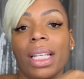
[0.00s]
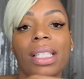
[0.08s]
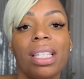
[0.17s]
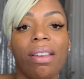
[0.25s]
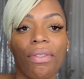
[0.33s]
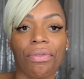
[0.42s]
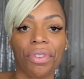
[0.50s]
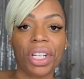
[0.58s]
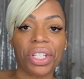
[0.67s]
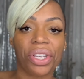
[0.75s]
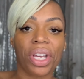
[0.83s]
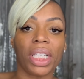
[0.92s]
this giving
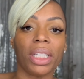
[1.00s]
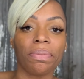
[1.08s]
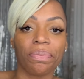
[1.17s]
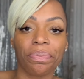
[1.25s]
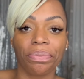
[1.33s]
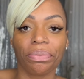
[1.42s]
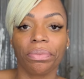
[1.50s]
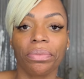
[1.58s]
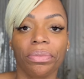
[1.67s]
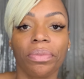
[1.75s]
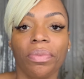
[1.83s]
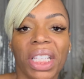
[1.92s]
rich, honey.
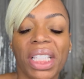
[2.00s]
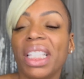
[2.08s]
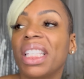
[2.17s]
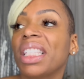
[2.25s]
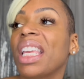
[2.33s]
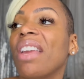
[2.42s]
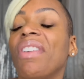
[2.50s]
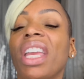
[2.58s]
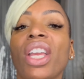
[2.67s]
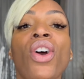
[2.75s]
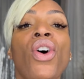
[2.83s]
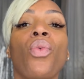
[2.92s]
This is
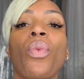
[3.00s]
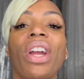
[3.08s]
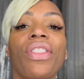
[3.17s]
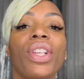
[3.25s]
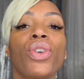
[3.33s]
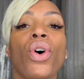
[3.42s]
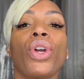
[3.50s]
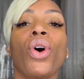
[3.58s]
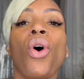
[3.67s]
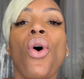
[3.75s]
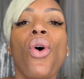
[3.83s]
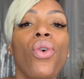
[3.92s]
giving, wear this on a
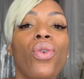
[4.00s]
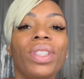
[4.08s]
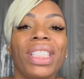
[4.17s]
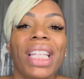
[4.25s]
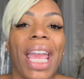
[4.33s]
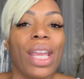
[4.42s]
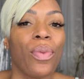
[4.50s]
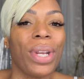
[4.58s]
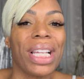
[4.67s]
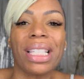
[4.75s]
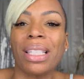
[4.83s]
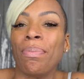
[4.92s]
cold night when
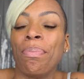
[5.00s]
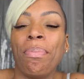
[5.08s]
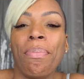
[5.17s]
it's,